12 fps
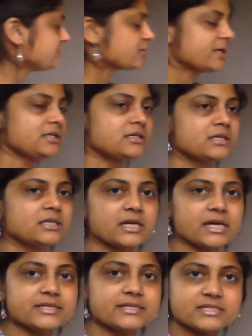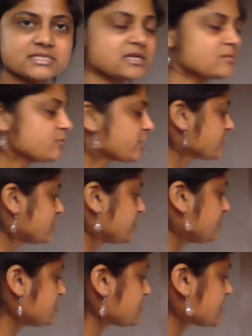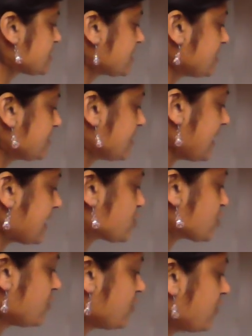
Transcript: Okay? And this time we're going to use the actual